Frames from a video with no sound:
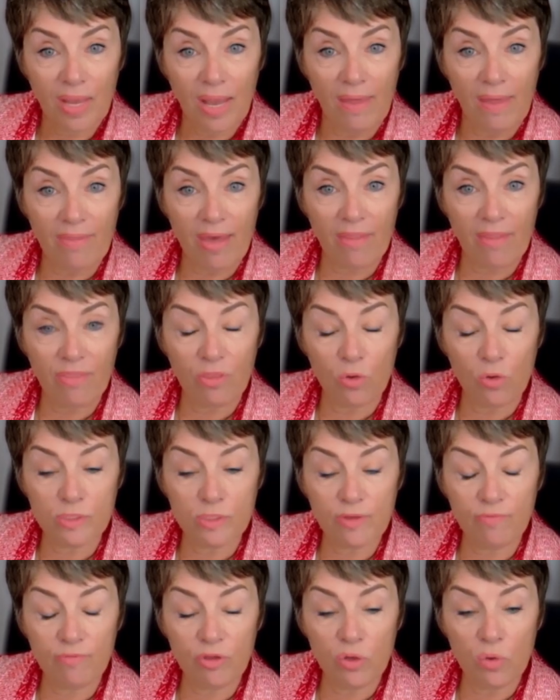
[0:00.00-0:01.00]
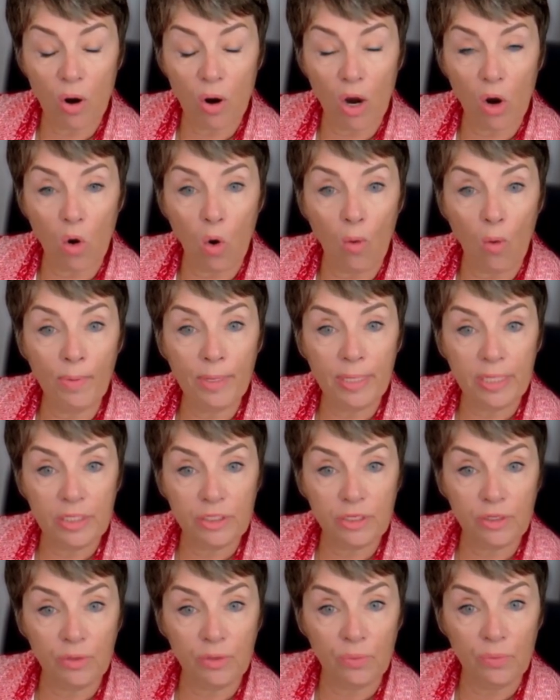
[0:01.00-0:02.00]
and that those of you are
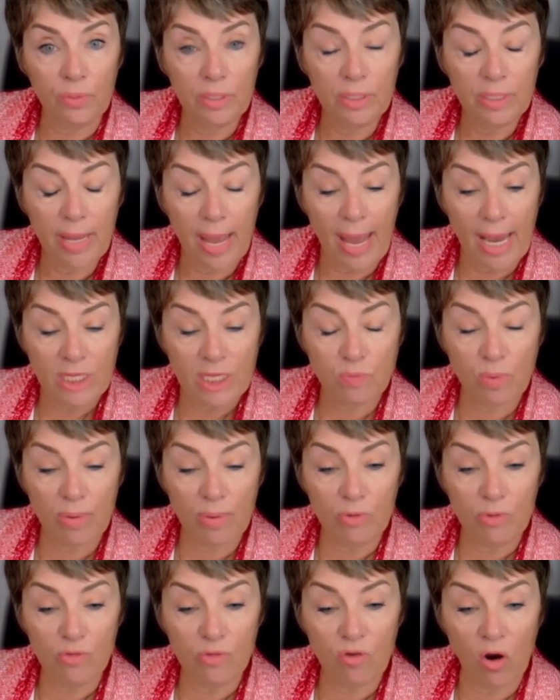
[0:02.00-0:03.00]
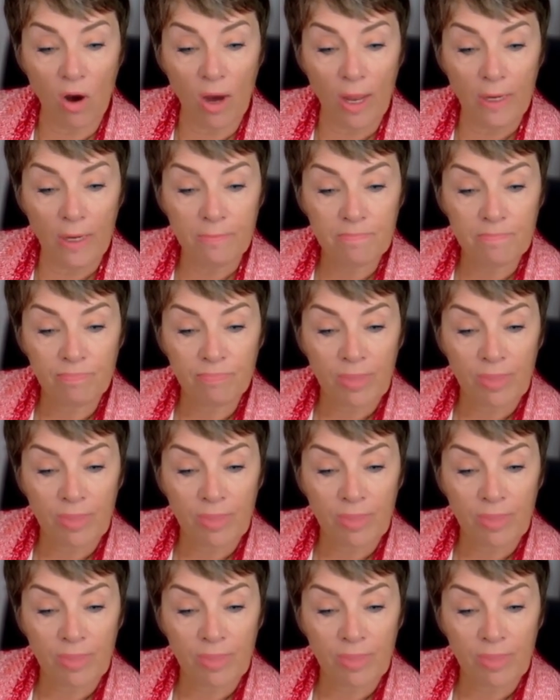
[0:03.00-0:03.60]
opening to as we move on.